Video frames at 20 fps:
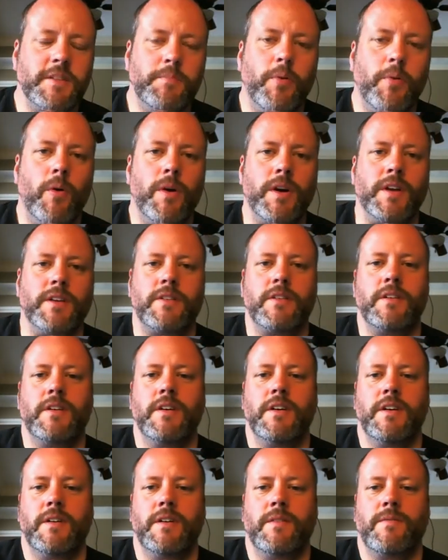point.
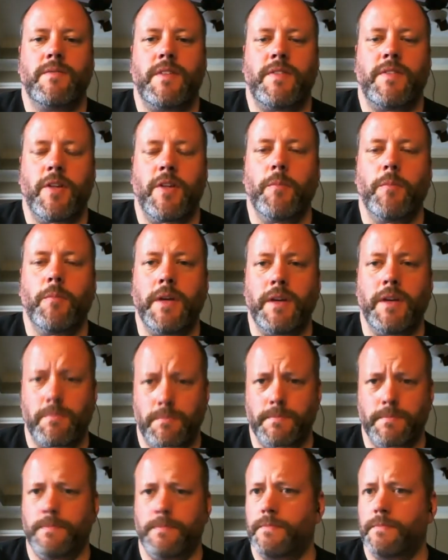That they'll be
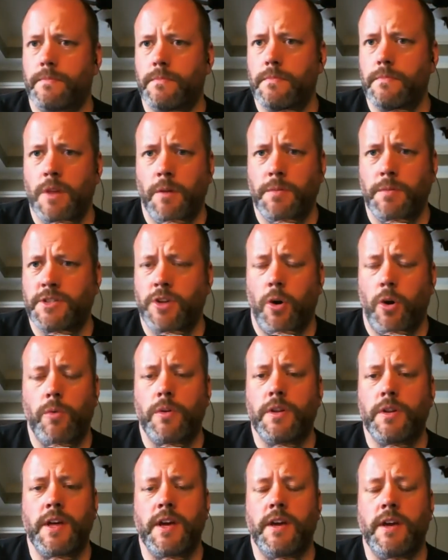they'll be
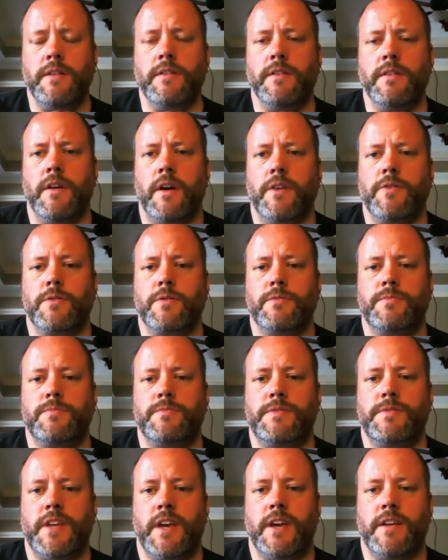totally hidden under
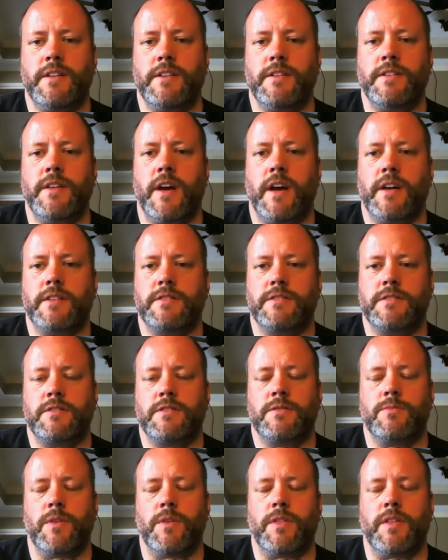sand and
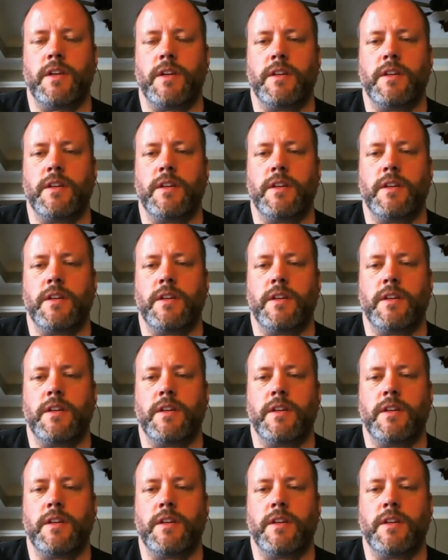dust within